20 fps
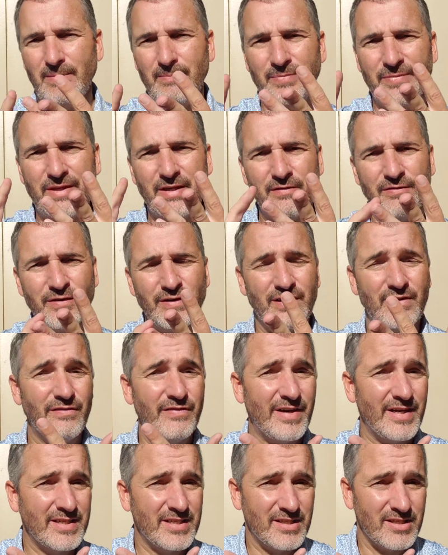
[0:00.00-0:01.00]
different
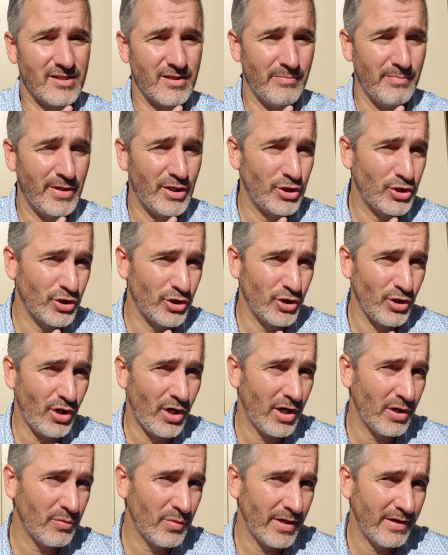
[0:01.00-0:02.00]
devices to measure your
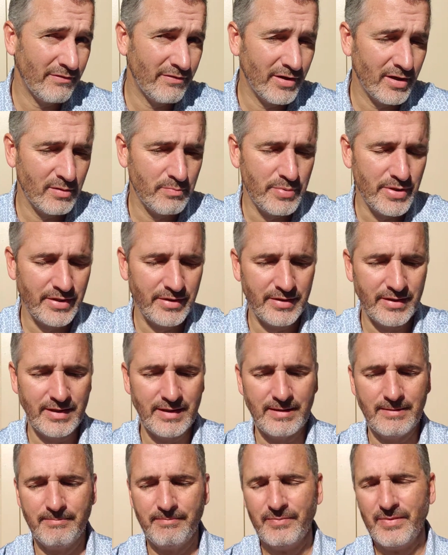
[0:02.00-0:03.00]
heart rate
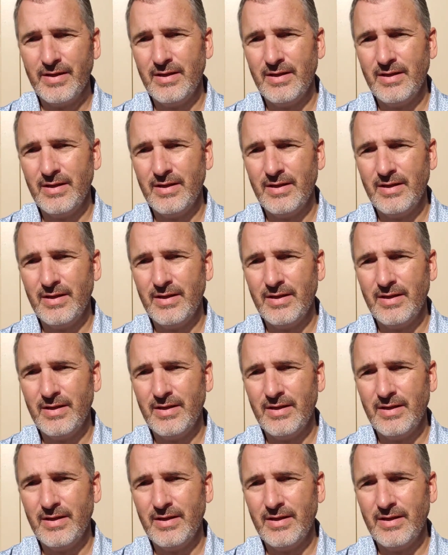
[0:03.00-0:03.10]
variability,